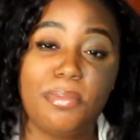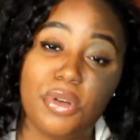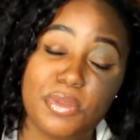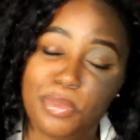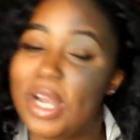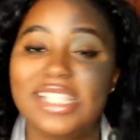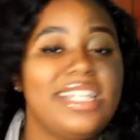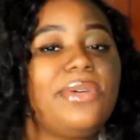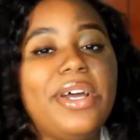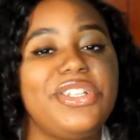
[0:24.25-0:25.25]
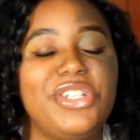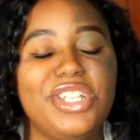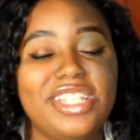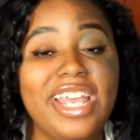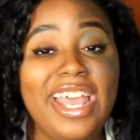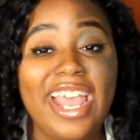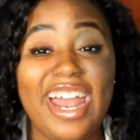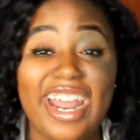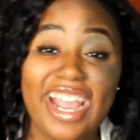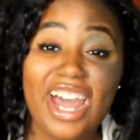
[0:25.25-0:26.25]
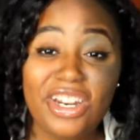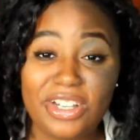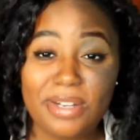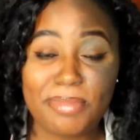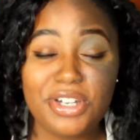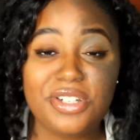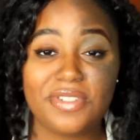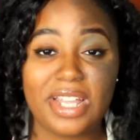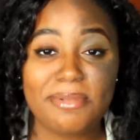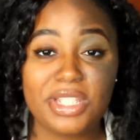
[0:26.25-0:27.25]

most pressing questions, and I got a good bunch of them.